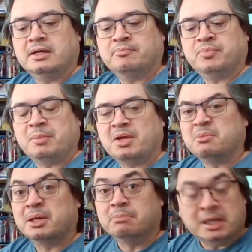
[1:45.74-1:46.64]
Um, I'm
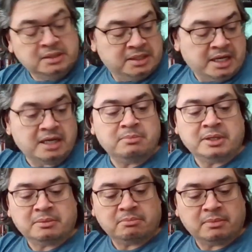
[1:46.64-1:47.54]
not a big button guy,
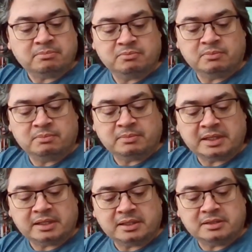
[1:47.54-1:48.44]
but I'm,
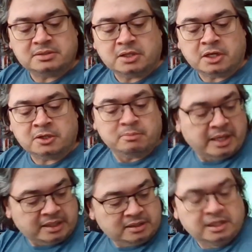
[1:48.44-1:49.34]
my daughter
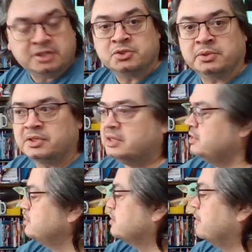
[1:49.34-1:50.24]
might enjoy
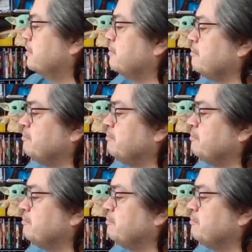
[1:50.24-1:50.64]
these.